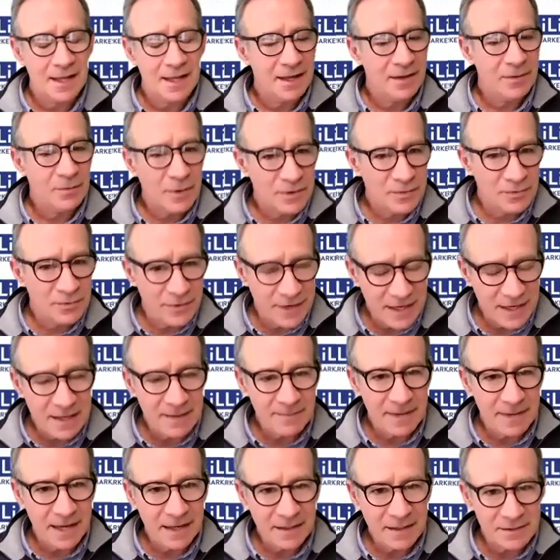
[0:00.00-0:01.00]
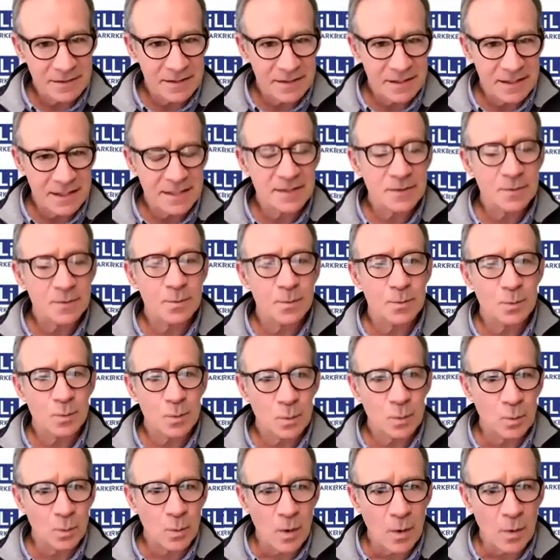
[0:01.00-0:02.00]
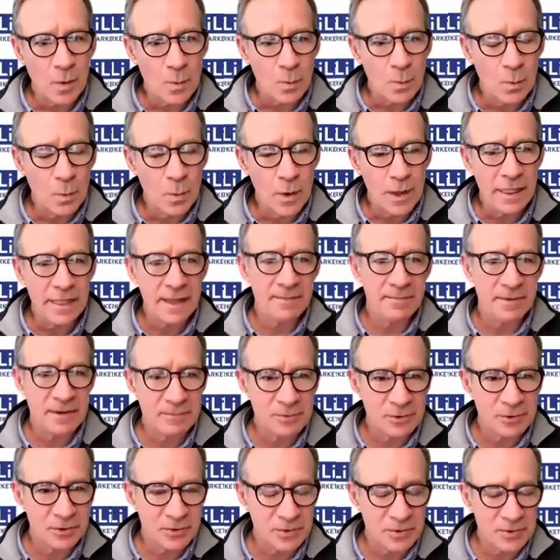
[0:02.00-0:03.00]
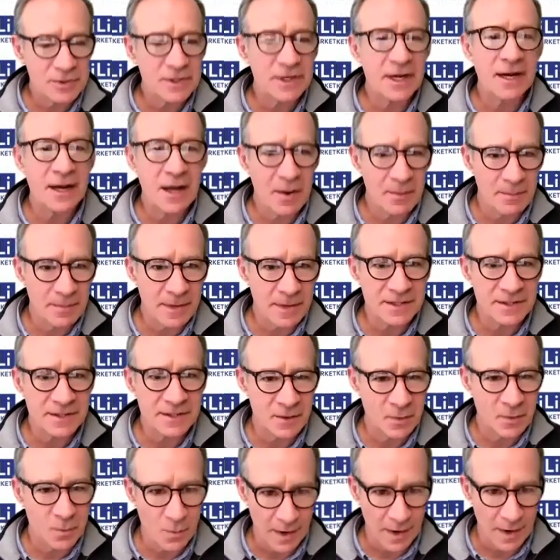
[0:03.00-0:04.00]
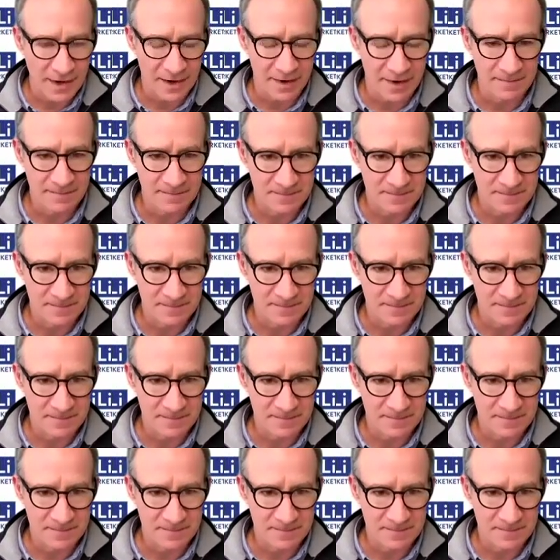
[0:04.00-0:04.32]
what really matters is, will they be producing and how much and when?